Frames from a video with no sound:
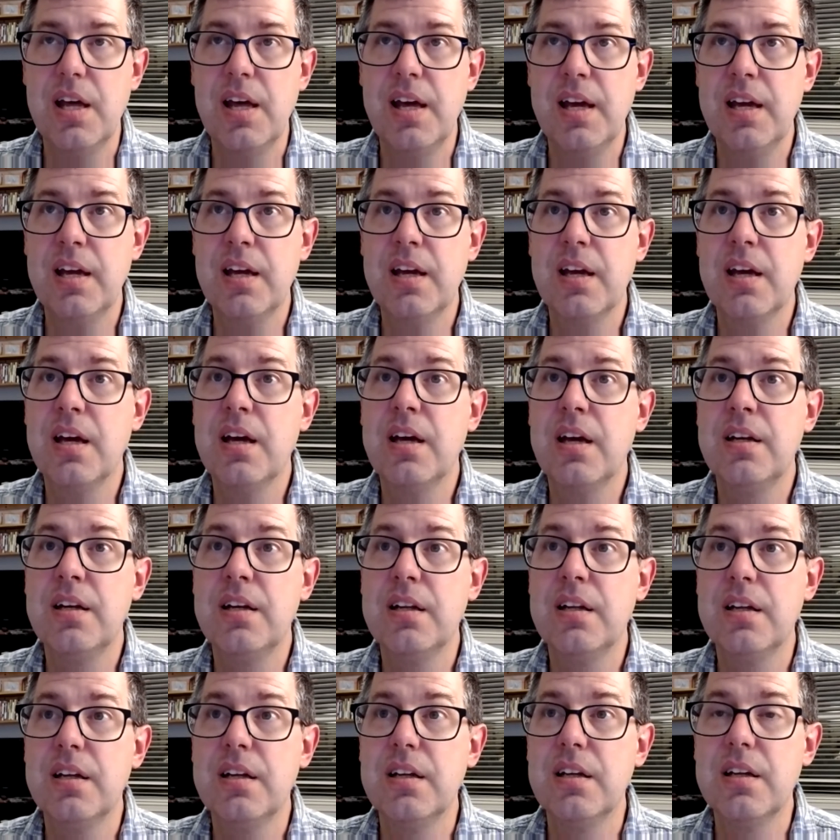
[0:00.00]
and
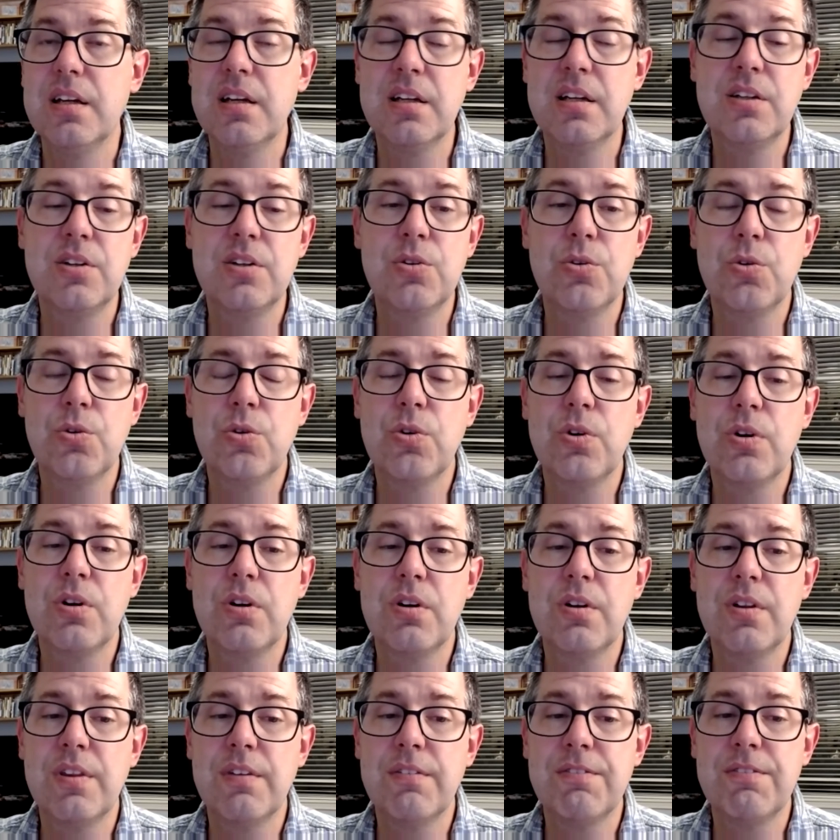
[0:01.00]

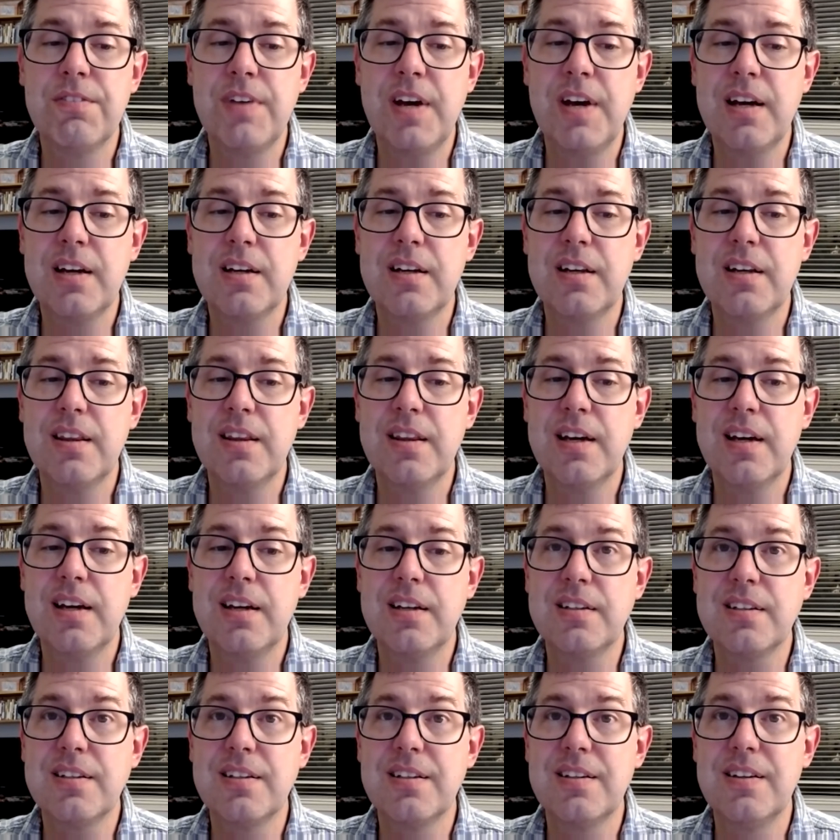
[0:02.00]
ignore the fact
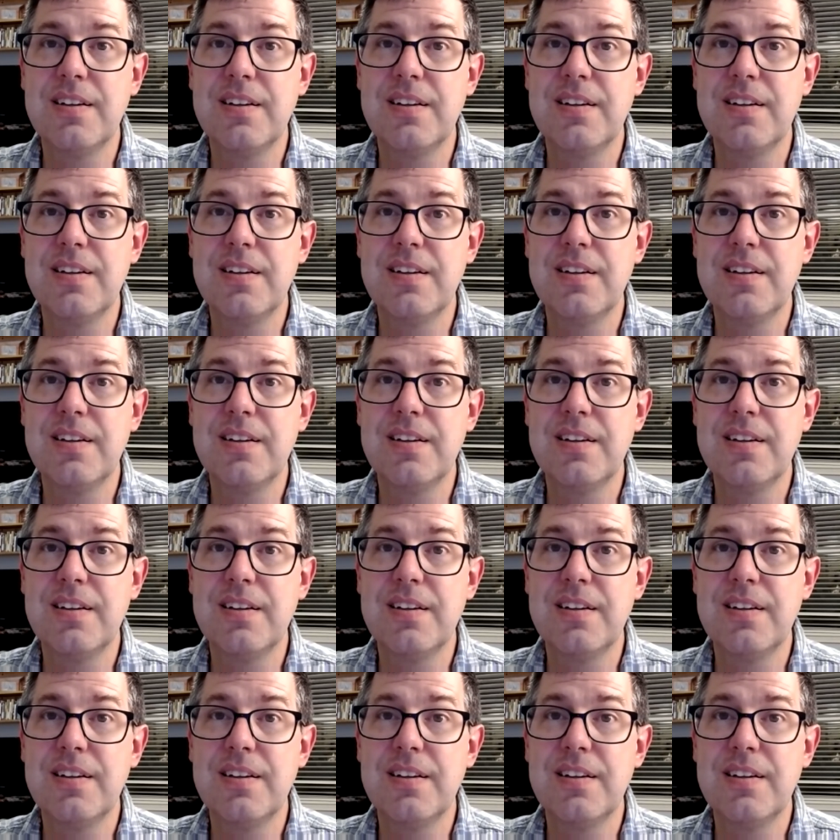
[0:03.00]
that